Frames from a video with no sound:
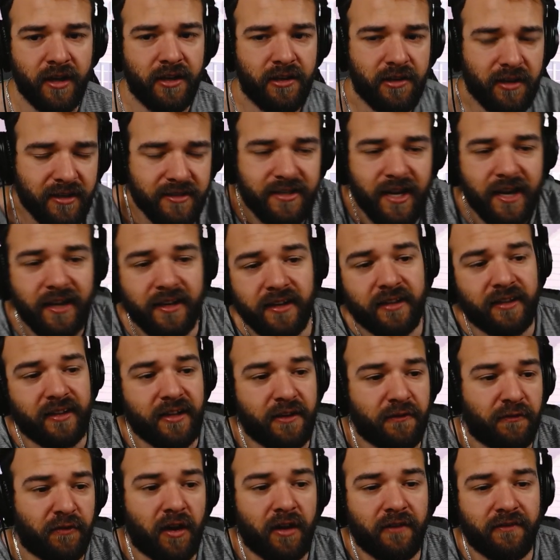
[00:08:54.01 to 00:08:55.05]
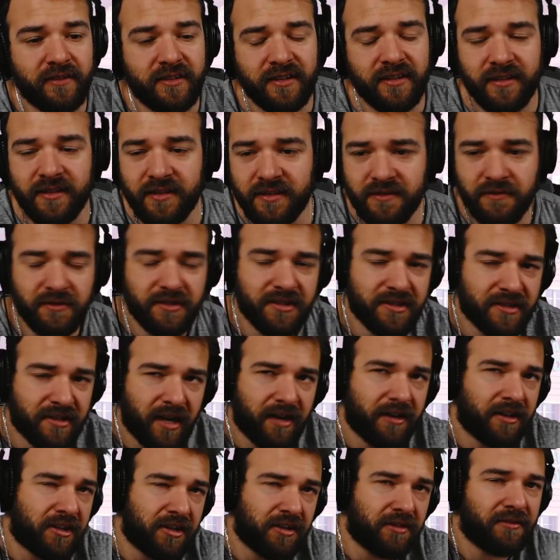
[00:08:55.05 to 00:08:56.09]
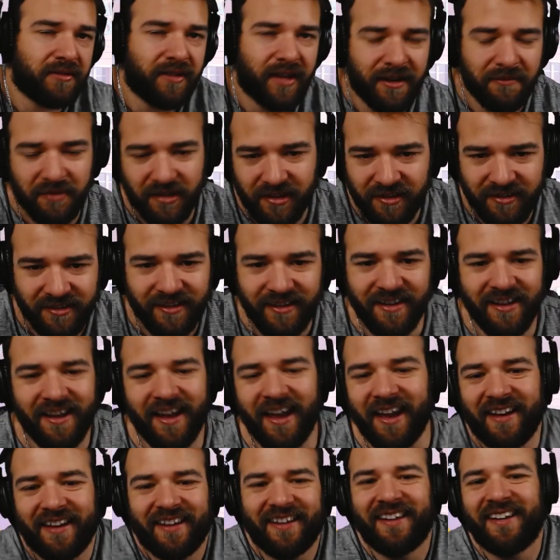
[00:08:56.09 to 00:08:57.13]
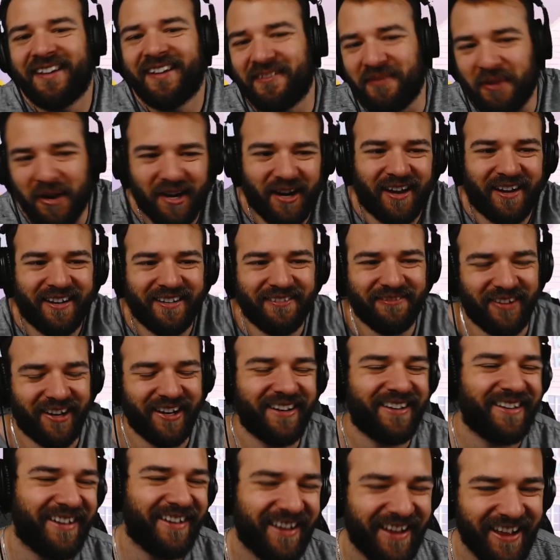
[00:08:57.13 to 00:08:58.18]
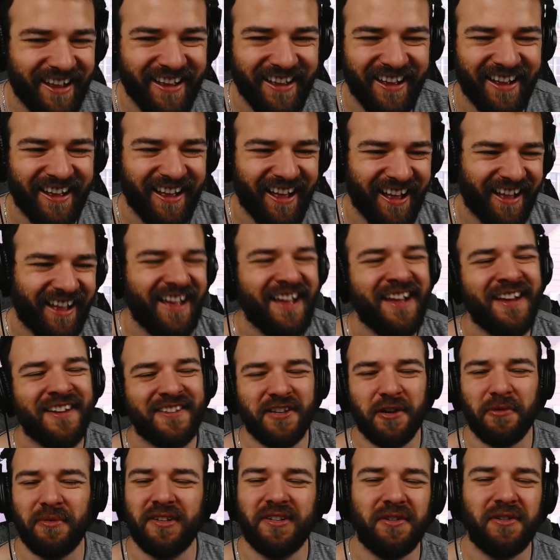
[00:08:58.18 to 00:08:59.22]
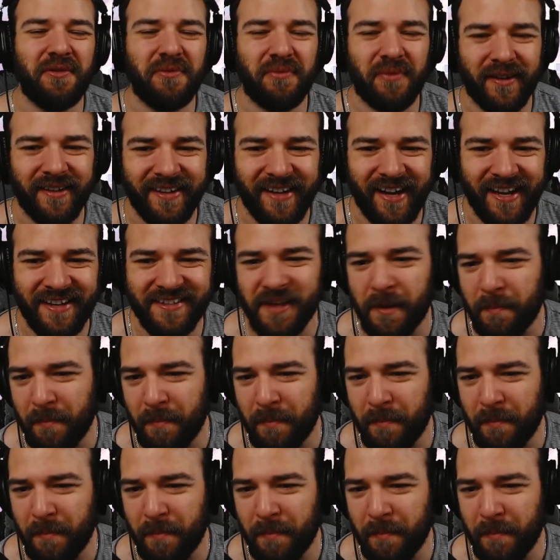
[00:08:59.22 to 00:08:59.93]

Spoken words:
You can technically evolve into this, which is kind of cute. I mean, hey, why not, right? So we do run it as a